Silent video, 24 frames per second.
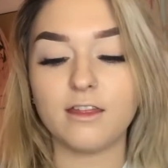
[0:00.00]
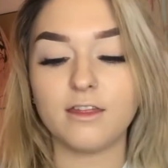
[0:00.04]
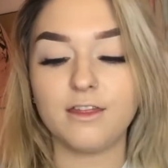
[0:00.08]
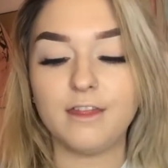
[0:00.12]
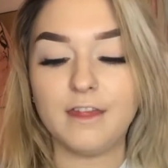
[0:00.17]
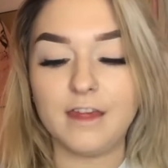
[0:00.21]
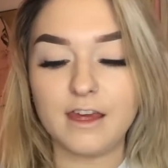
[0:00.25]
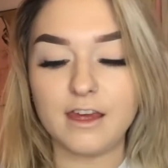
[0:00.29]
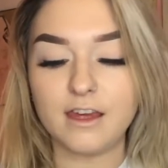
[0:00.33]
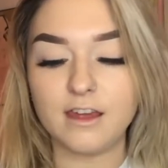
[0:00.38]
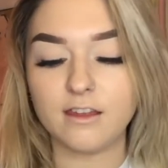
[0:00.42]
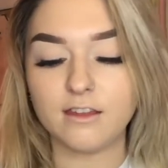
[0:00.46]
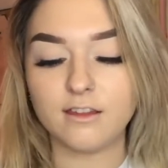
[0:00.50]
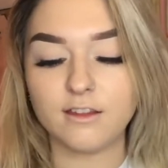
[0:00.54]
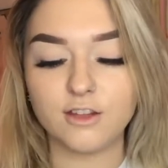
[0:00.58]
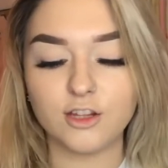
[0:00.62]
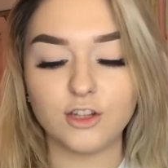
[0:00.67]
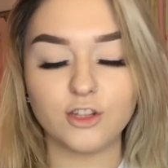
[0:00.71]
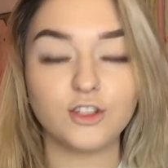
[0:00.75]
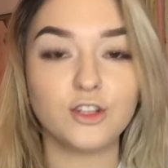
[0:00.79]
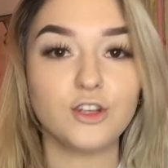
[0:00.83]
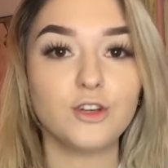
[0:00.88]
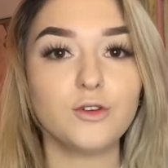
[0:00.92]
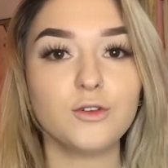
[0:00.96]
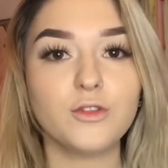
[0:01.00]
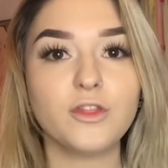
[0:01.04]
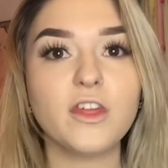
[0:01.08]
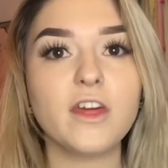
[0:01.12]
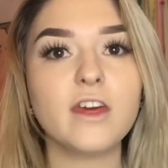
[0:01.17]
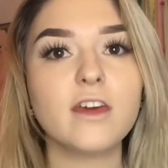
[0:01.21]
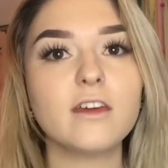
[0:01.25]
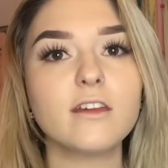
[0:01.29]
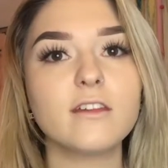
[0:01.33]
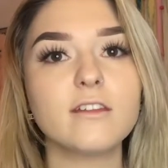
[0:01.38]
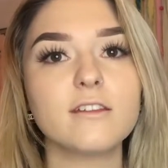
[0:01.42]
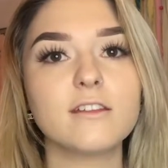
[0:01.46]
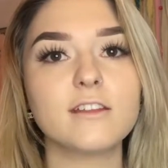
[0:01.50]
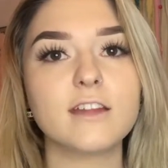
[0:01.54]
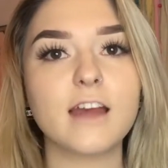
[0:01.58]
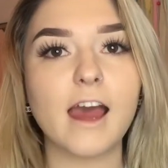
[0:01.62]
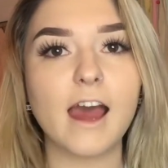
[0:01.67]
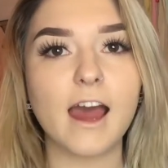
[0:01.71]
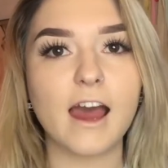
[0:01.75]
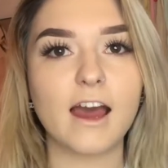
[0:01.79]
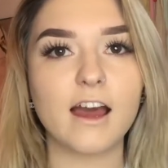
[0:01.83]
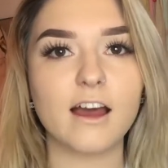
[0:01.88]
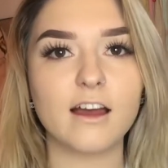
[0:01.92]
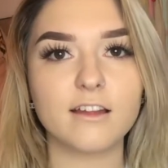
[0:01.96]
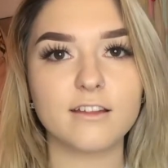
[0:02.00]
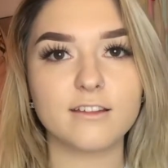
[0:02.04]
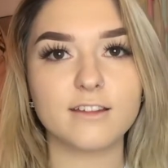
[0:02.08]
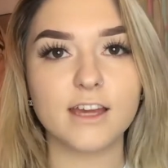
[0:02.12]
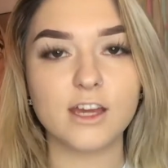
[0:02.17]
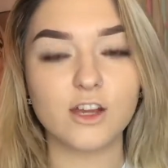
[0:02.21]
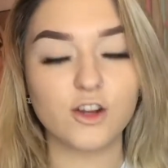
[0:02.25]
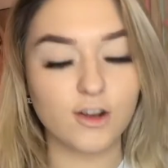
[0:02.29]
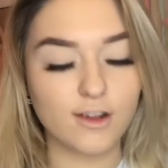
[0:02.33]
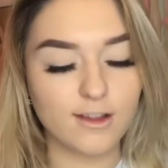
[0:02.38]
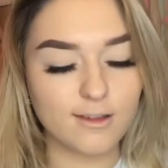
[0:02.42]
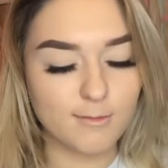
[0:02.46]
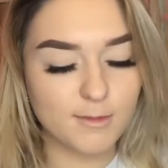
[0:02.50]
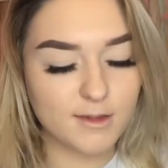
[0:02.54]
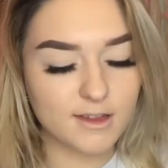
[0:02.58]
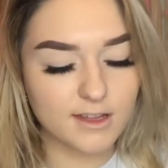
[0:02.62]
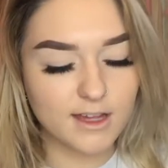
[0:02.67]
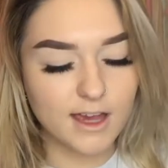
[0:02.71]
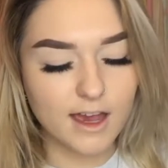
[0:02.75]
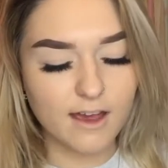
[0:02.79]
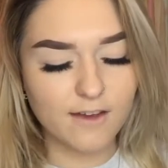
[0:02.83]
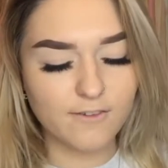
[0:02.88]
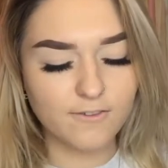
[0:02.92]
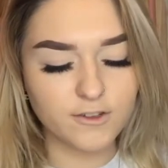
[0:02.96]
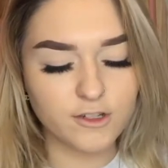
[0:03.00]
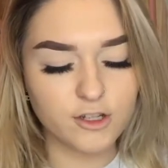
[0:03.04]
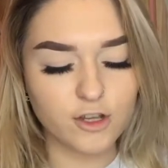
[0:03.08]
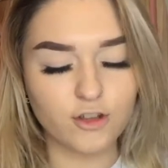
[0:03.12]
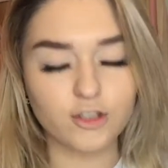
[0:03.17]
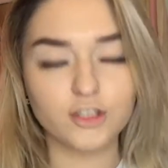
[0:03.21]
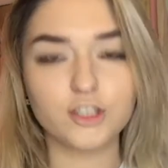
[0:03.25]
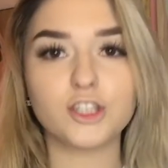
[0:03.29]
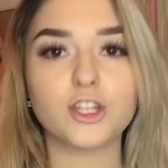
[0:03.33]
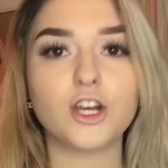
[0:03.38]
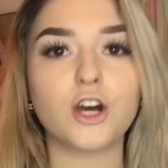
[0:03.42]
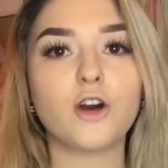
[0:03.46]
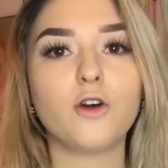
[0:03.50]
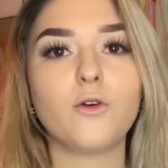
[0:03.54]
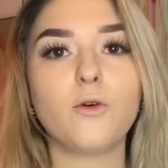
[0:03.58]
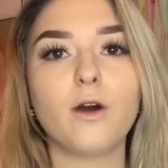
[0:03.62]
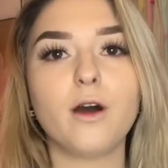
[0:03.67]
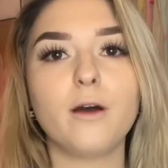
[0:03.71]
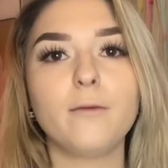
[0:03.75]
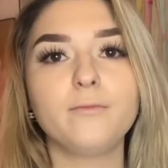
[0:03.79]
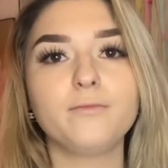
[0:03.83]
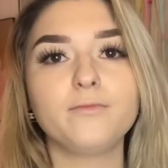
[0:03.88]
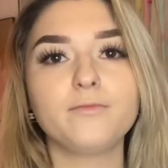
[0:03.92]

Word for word: these two things as a Christmas gift. So